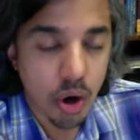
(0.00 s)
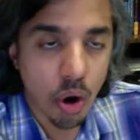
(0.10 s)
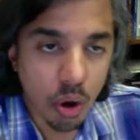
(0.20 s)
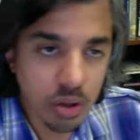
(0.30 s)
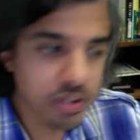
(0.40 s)

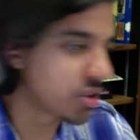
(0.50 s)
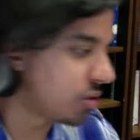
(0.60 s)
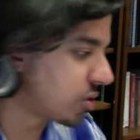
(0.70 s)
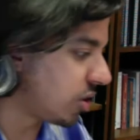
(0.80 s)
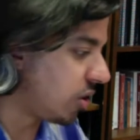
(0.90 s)

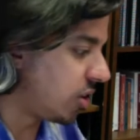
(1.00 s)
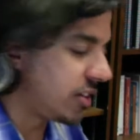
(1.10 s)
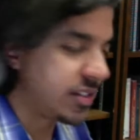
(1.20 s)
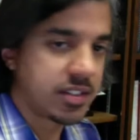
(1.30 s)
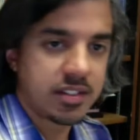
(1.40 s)
also
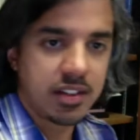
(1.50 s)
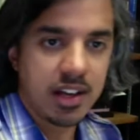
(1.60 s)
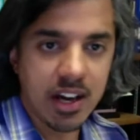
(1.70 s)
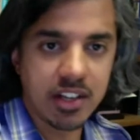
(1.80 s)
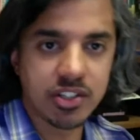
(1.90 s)
cause
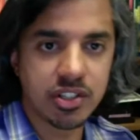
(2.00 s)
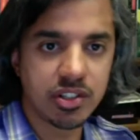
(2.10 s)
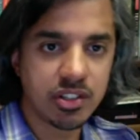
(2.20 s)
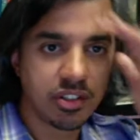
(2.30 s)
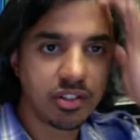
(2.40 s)
Hajj
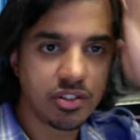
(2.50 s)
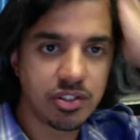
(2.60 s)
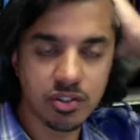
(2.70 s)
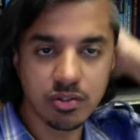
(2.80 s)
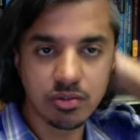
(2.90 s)

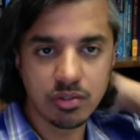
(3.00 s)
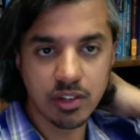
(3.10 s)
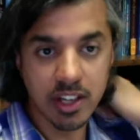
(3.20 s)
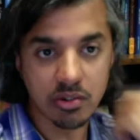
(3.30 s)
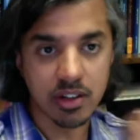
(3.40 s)
to
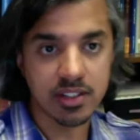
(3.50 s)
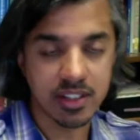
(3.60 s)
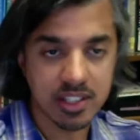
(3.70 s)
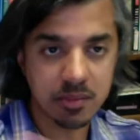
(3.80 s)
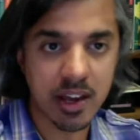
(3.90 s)
increase and
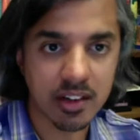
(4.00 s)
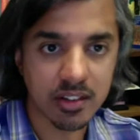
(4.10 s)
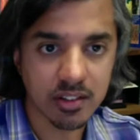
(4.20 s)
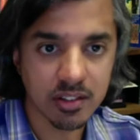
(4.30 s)
expand.